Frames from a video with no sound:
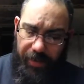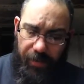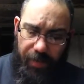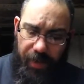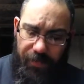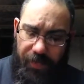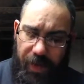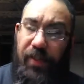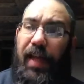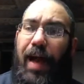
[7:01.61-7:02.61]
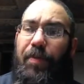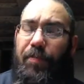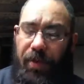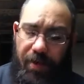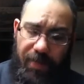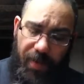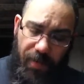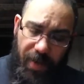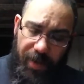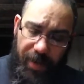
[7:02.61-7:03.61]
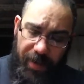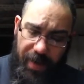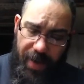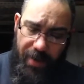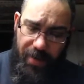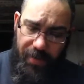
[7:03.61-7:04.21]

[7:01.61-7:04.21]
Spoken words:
a little bit of Zombie Blood by Walking Dead.